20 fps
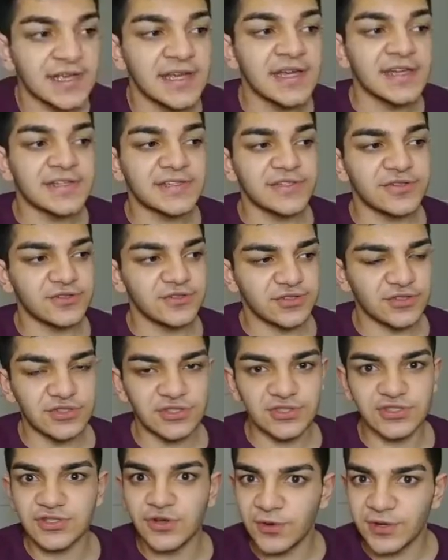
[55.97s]
so you should
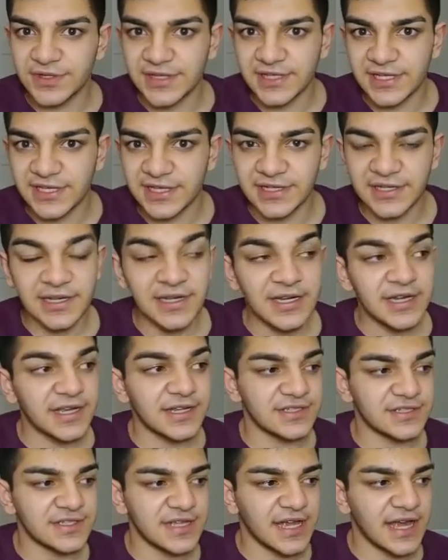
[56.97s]
just go in there and
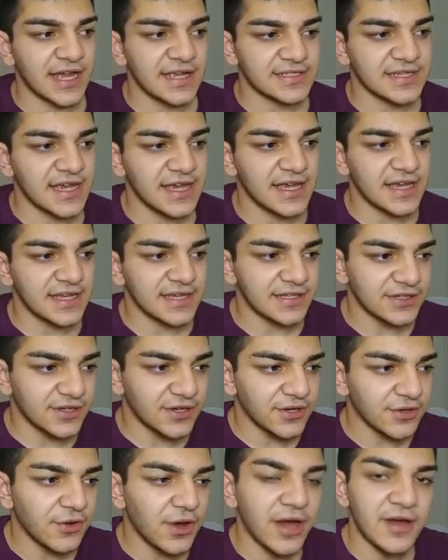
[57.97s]
just ask, hey, you
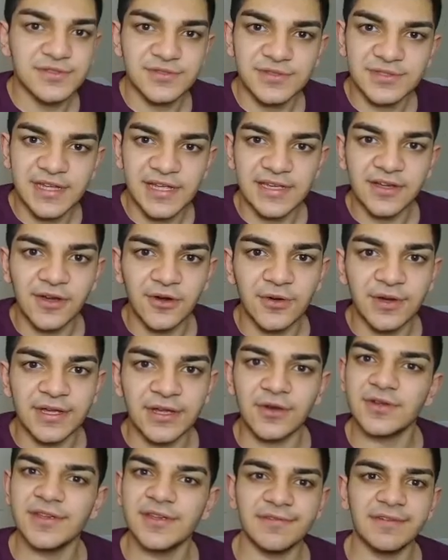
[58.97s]
know, how's your day going? Or
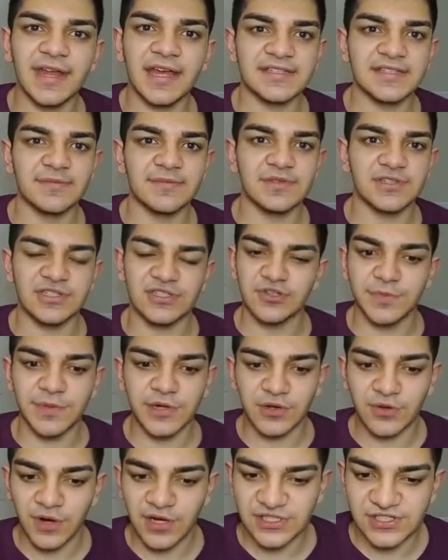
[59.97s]
even ask them a stupid
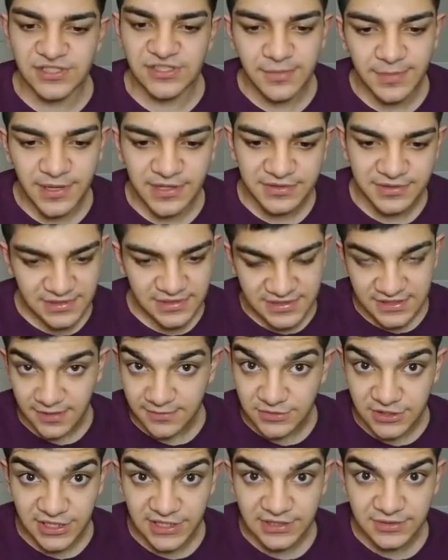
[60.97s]
question about the
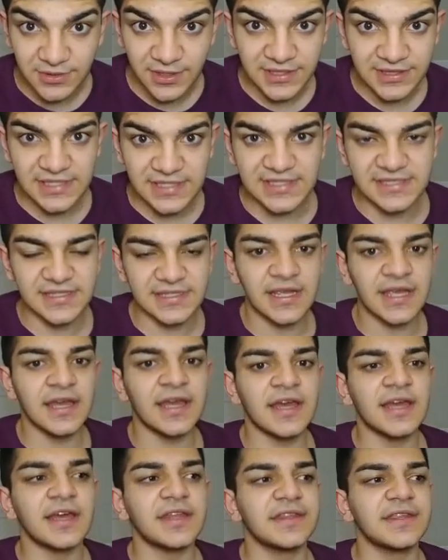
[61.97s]
subject, right? Things,
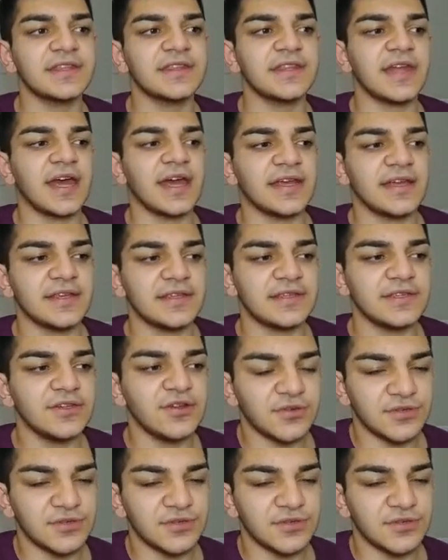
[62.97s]
thing that, you know, you